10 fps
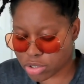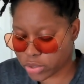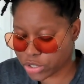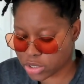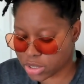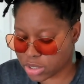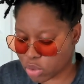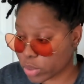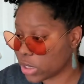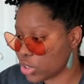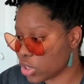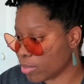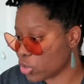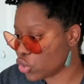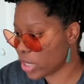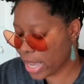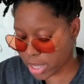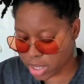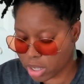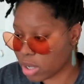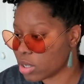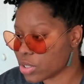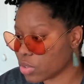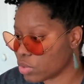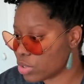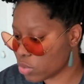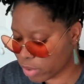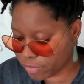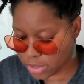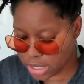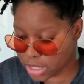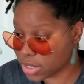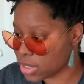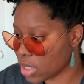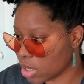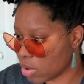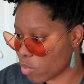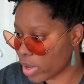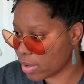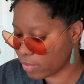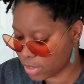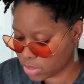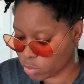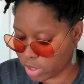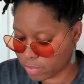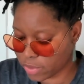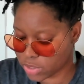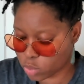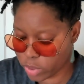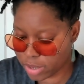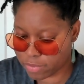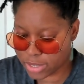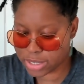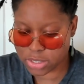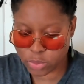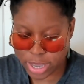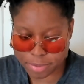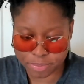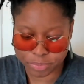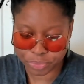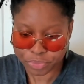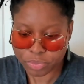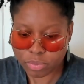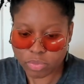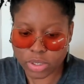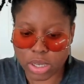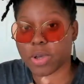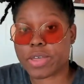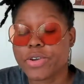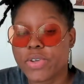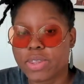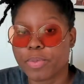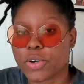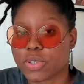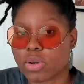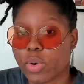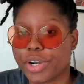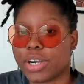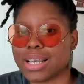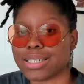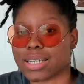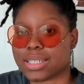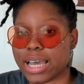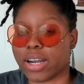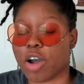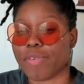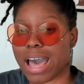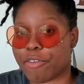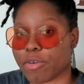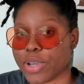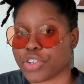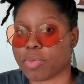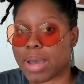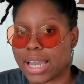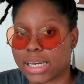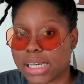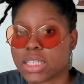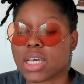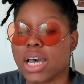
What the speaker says: So I just need to quickly double check. So two of these, one of this, one of this, one of this. Okay. The other thing the person ordered is a set of affirmation magnets.